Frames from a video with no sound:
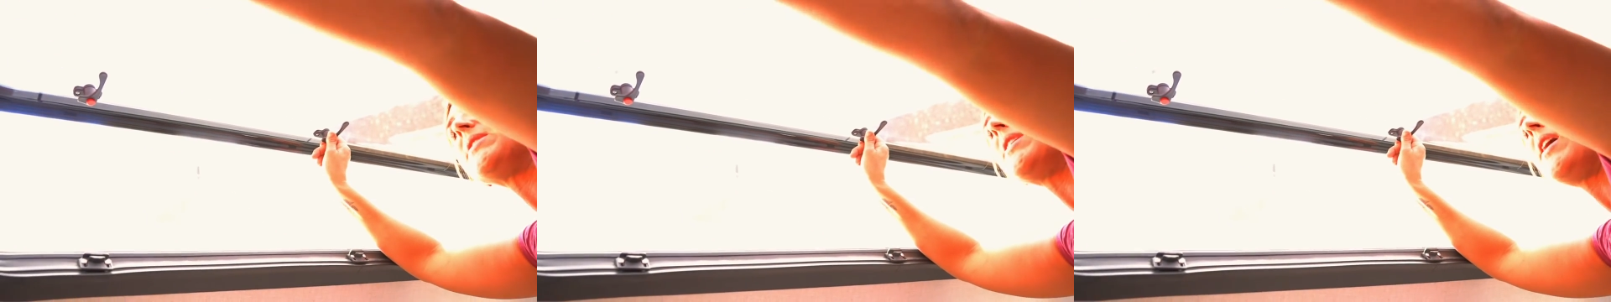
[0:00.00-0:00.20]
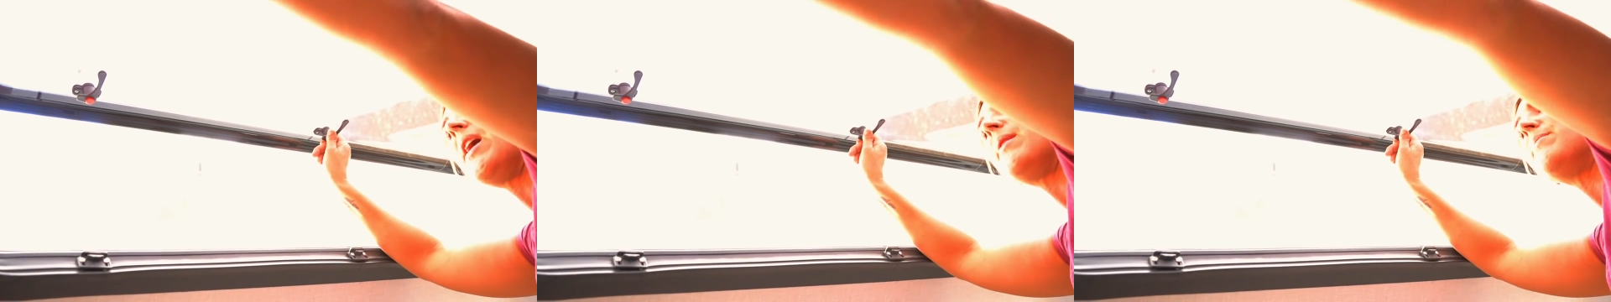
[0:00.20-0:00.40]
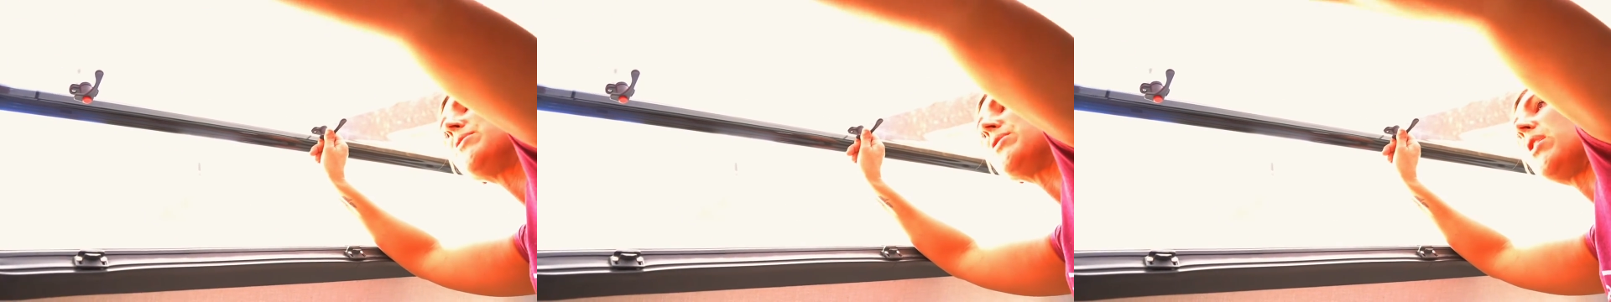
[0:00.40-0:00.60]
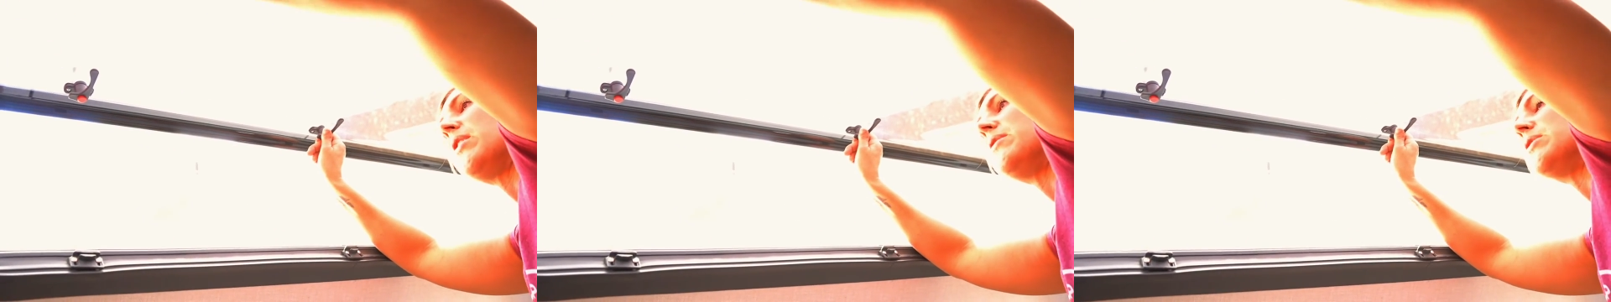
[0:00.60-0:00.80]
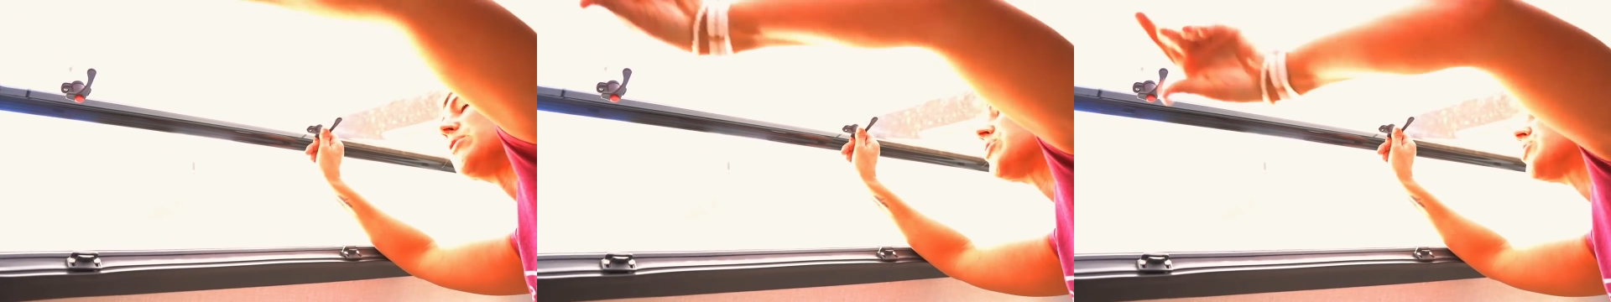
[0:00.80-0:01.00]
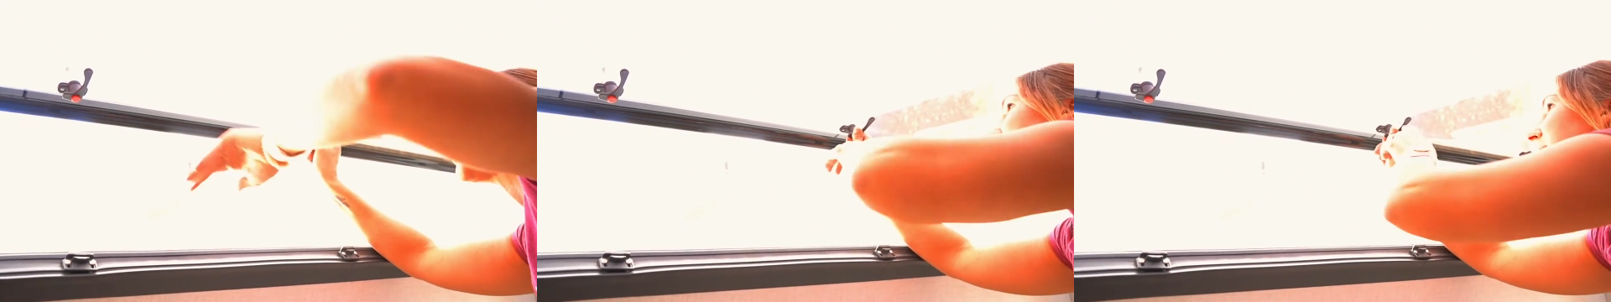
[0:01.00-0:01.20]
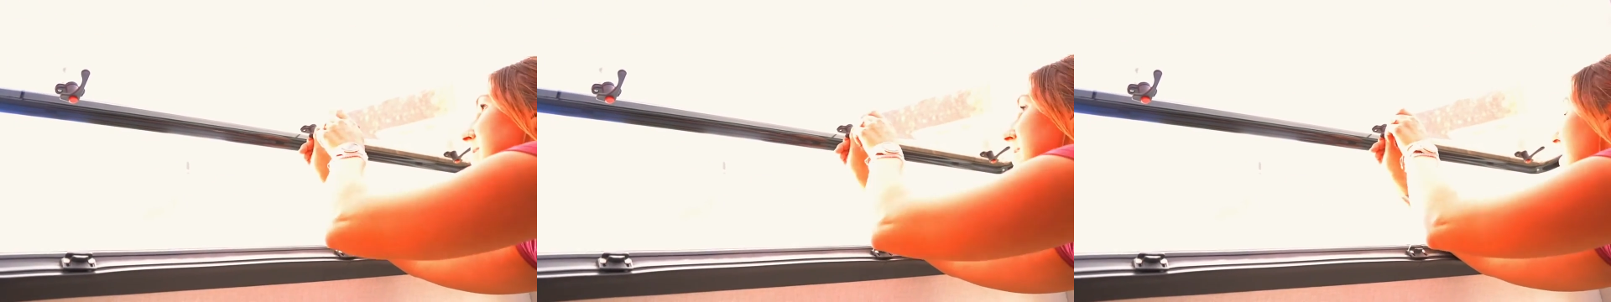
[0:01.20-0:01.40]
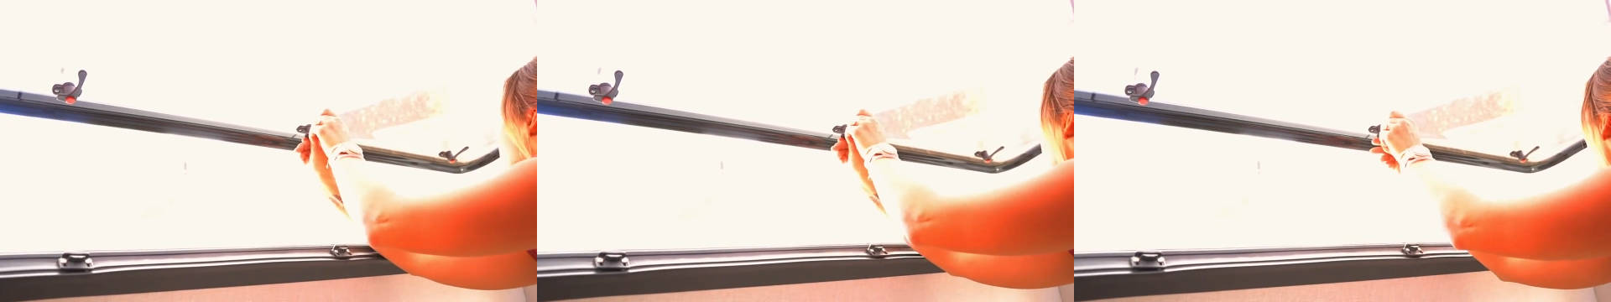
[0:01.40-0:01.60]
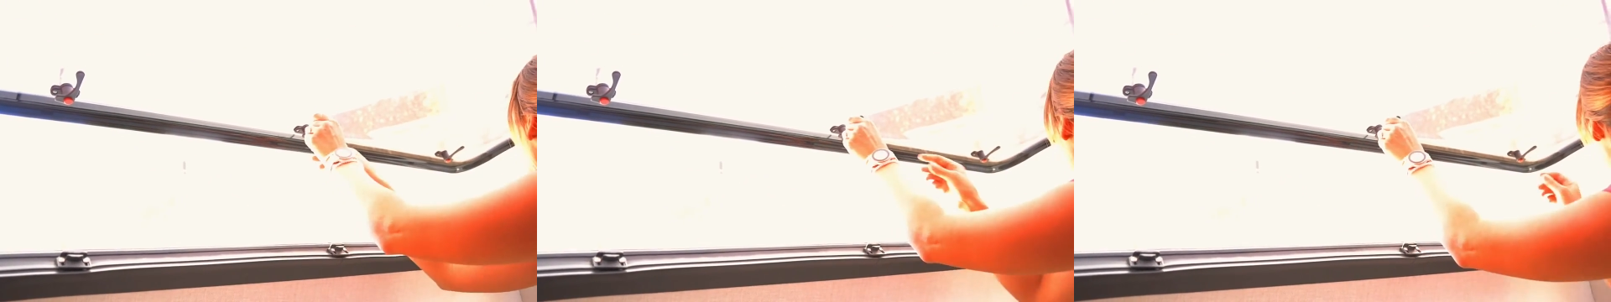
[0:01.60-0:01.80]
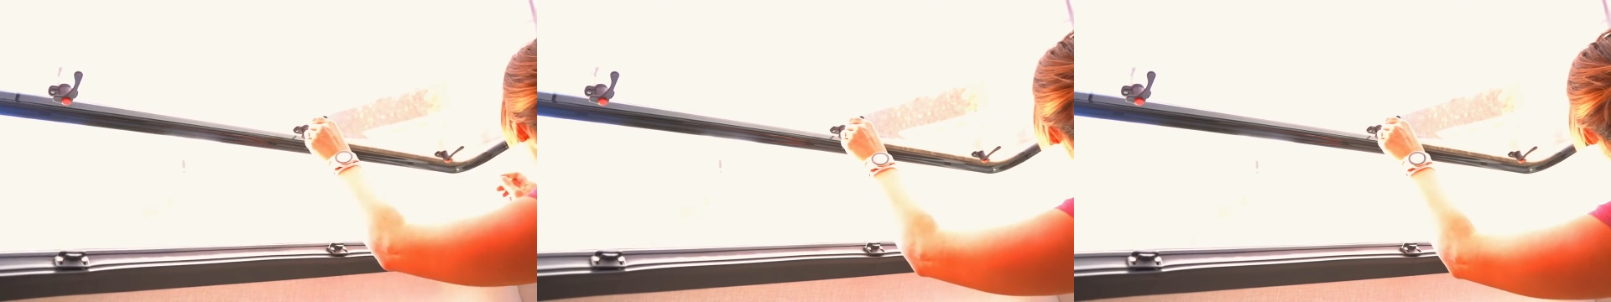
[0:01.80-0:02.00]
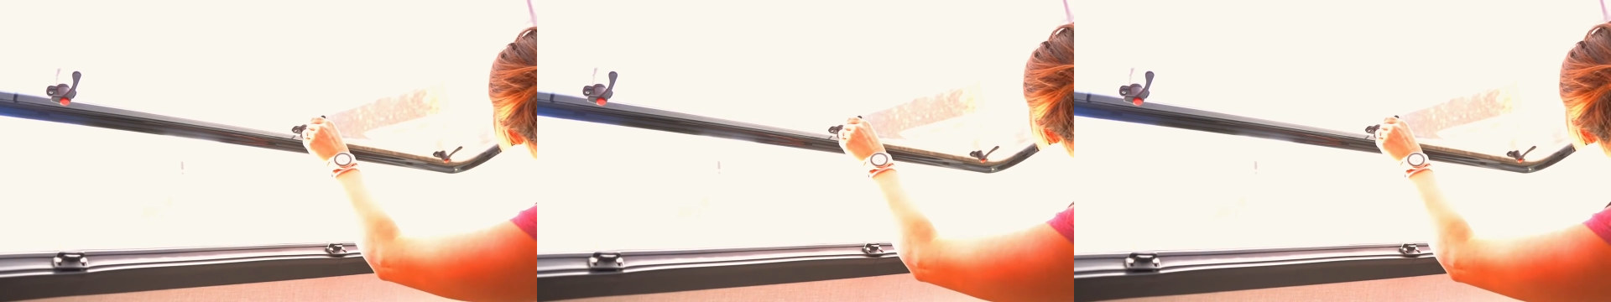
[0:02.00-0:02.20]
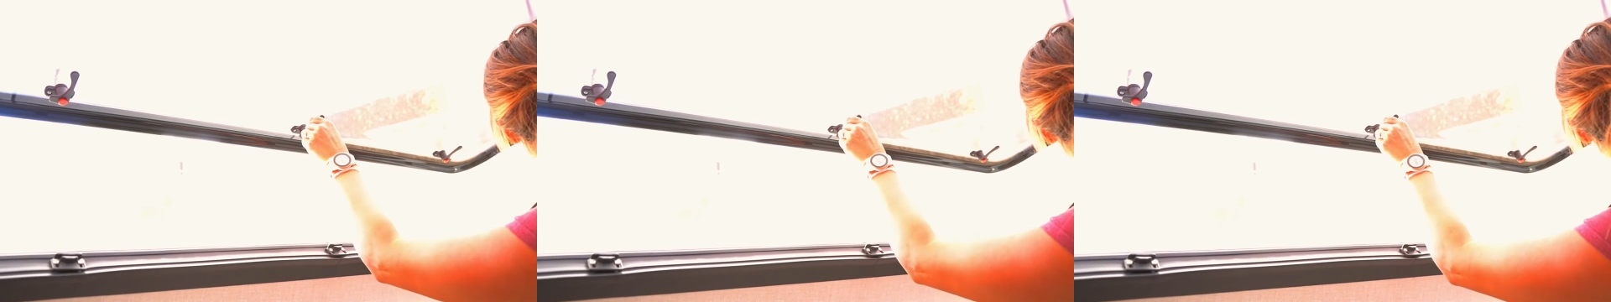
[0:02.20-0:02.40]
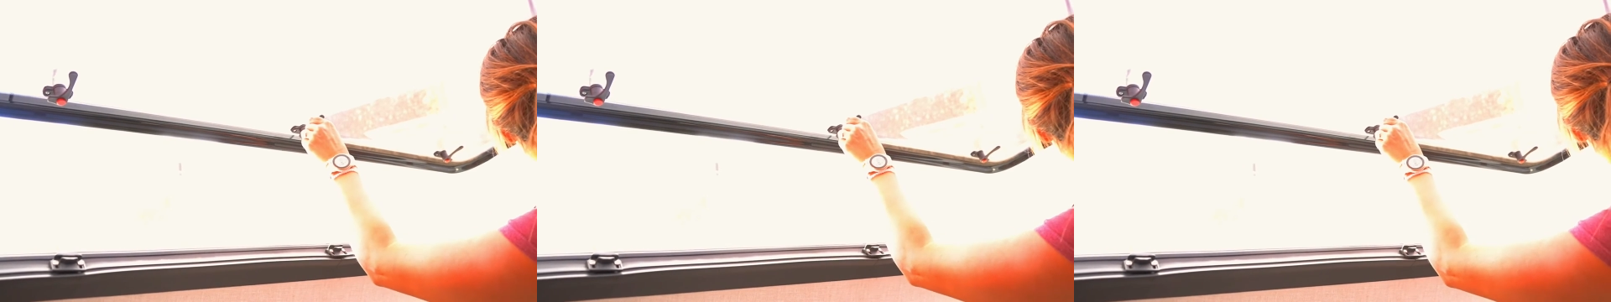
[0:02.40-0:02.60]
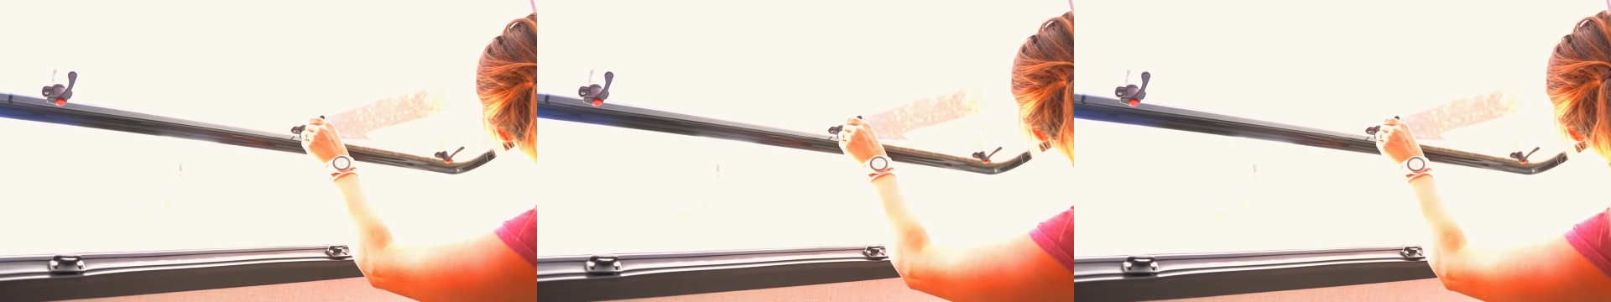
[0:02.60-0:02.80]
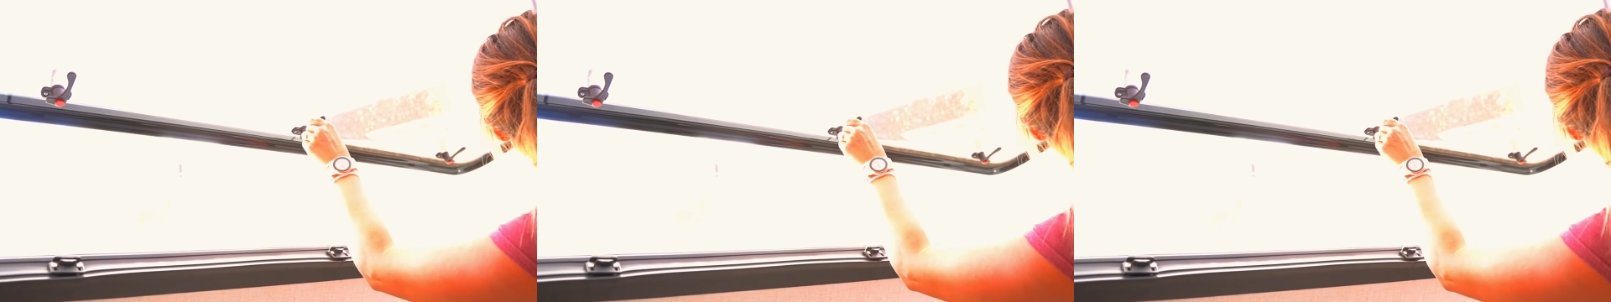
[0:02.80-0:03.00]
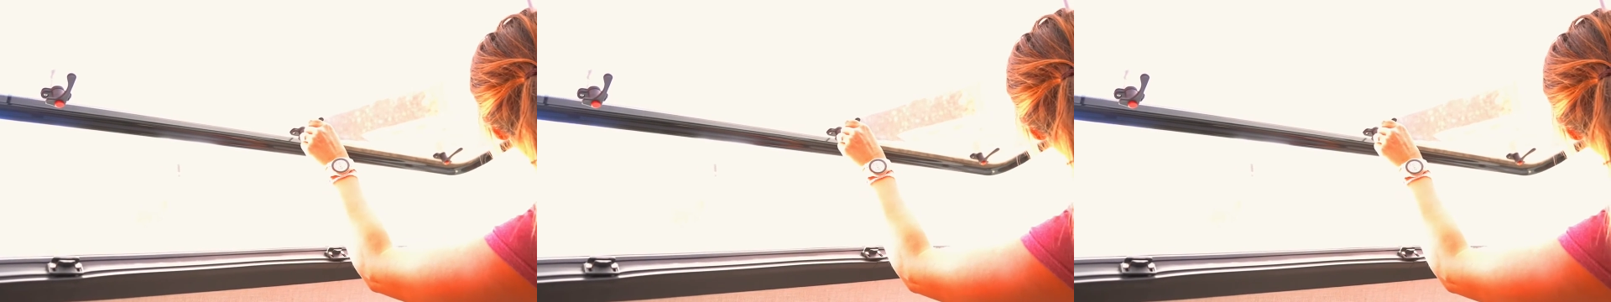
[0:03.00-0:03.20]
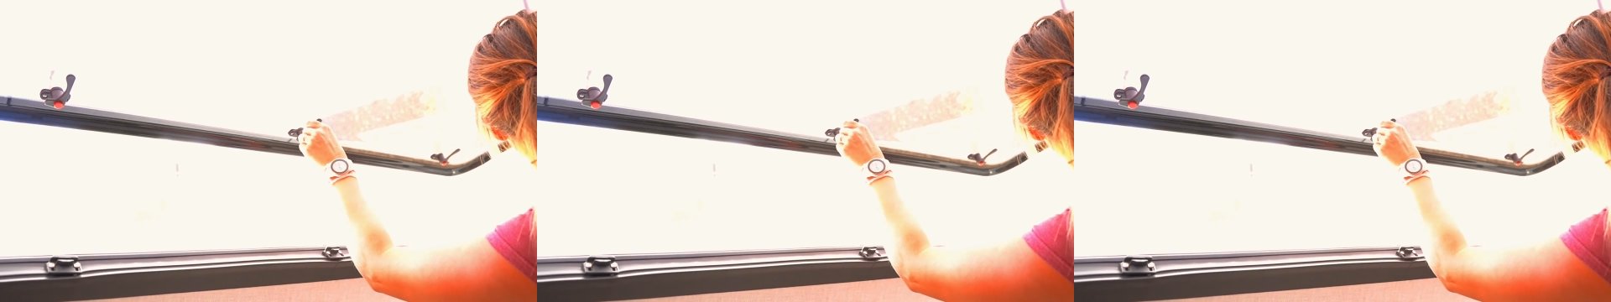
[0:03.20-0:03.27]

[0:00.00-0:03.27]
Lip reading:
[unreadable: no face in view]